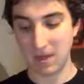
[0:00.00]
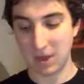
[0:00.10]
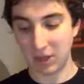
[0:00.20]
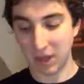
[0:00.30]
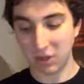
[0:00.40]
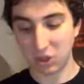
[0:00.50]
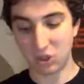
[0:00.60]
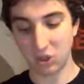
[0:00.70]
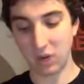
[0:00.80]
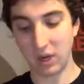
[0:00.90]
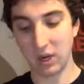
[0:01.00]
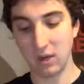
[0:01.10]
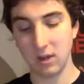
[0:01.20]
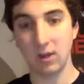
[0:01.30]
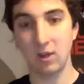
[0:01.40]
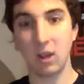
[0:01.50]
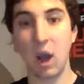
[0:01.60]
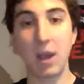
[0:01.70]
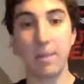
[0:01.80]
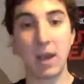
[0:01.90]
at the end of the story, the
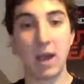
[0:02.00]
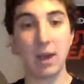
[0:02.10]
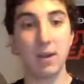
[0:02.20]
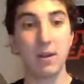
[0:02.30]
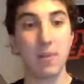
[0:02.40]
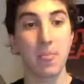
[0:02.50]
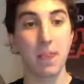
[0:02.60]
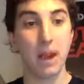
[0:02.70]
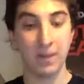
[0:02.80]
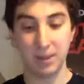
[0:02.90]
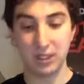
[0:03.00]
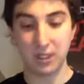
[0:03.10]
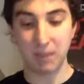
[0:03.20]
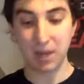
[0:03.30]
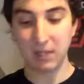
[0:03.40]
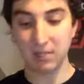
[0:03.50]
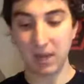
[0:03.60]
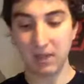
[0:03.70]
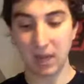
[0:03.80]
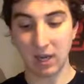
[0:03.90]
Iron Man and the Space
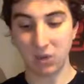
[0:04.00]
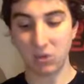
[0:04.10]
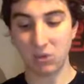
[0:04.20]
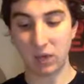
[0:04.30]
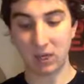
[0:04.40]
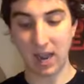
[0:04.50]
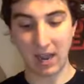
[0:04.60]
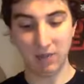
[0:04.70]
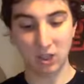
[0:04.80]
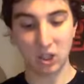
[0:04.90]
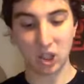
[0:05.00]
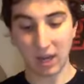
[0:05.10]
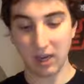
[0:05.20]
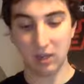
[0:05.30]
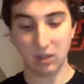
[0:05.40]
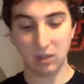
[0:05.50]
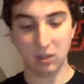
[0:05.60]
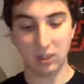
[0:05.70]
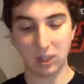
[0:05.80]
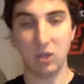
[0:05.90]
Bat Angel Dragon have a challenge
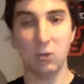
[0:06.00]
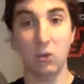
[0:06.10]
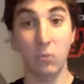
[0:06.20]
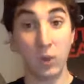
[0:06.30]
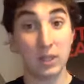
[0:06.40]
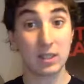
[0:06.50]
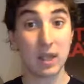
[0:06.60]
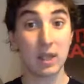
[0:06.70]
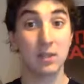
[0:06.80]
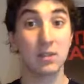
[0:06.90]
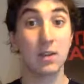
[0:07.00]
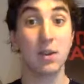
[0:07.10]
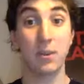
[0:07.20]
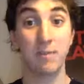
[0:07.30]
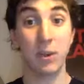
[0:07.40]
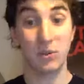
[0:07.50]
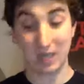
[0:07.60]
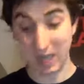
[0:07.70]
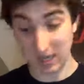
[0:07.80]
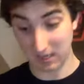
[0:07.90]
to see who can withstand the most
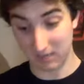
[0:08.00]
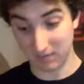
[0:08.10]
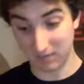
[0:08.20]
heat.